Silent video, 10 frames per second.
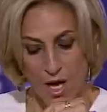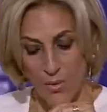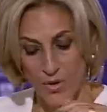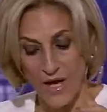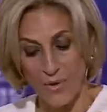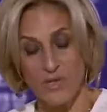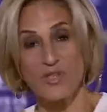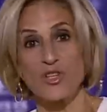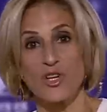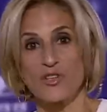Well, that
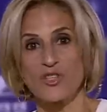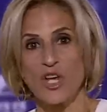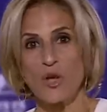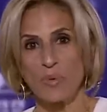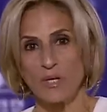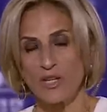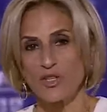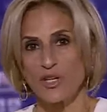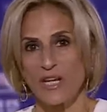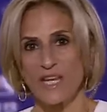was John Sopel,
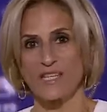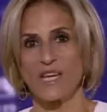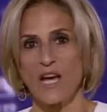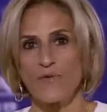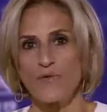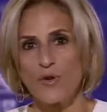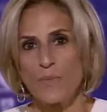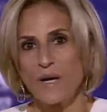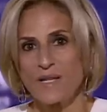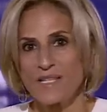and joining us now,
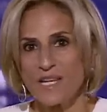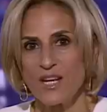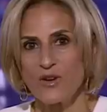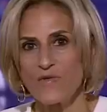former senior